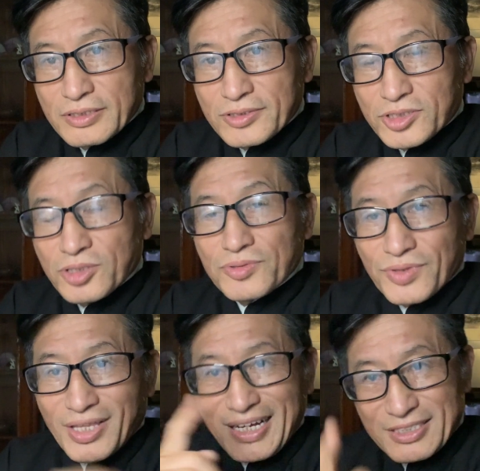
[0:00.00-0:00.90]
So
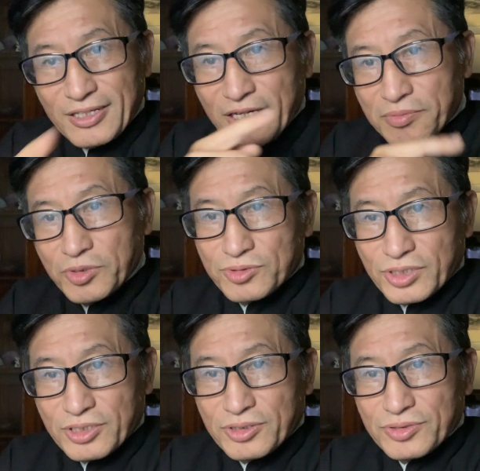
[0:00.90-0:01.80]
that's not
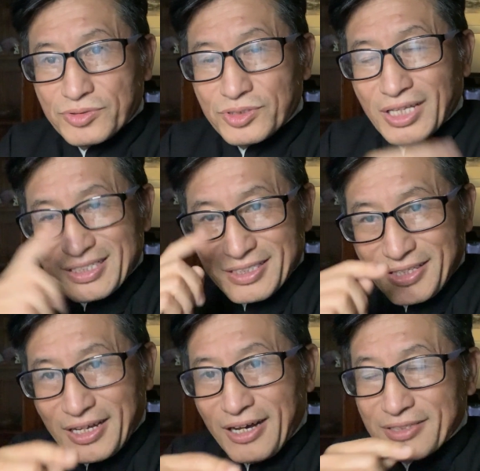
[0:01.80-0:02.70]
musical. That's
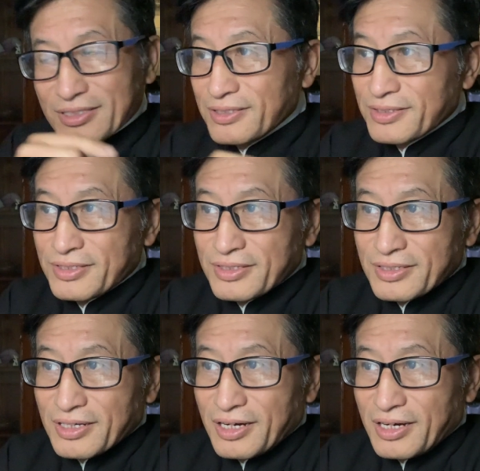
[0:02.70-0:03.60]
not
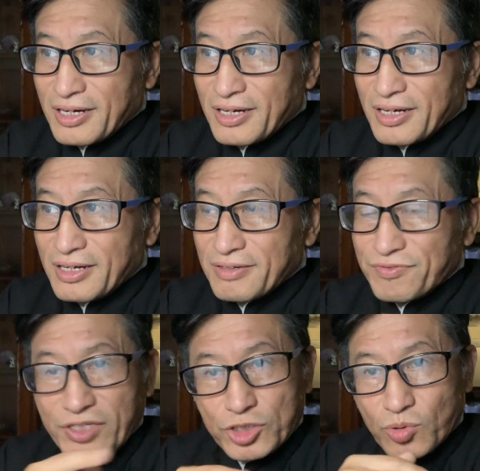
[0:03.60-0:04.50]

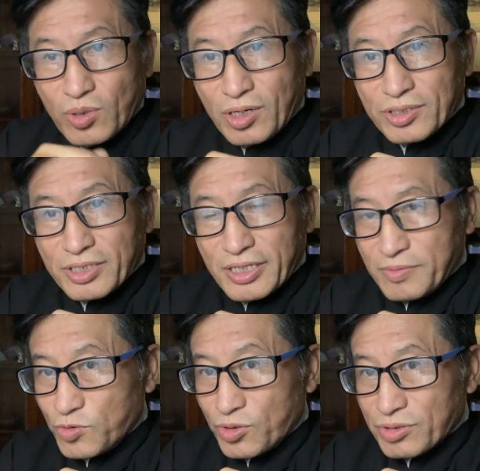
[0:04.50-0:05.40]
visual art
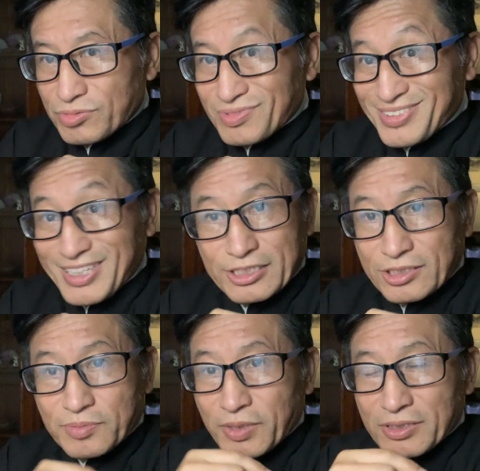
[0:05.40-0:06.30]
anymore. That's
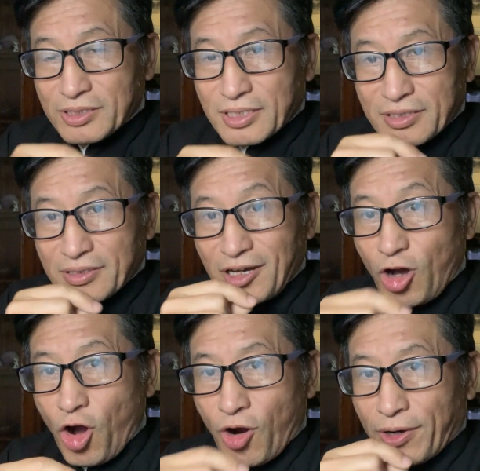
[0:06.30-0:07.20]
just basically
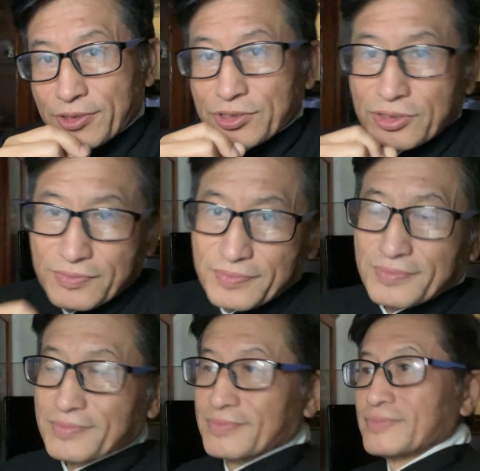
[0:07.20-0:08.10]
art.
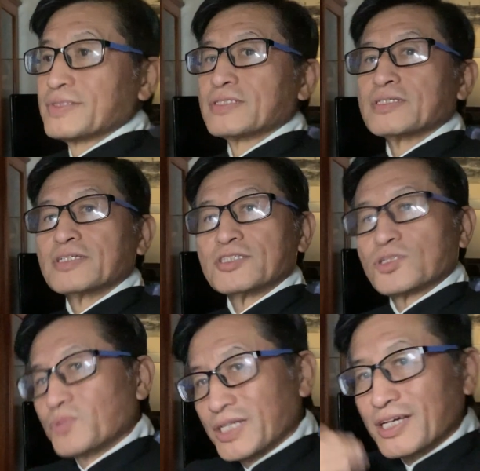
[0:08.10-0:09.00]

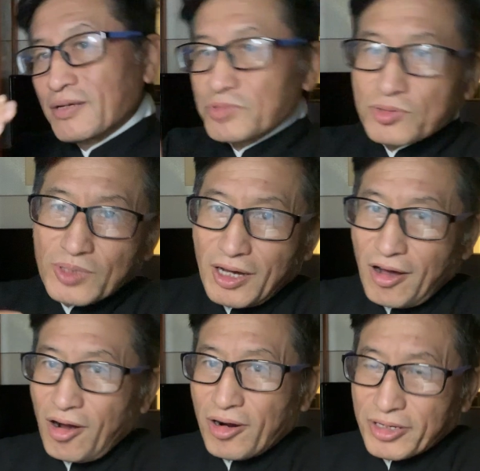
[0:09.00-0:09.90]
So when it comes to the
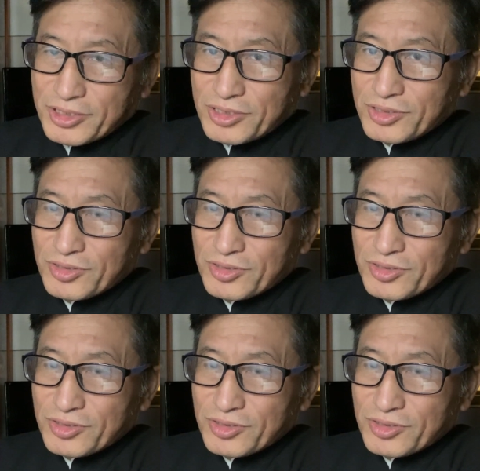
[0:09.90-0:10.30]
art,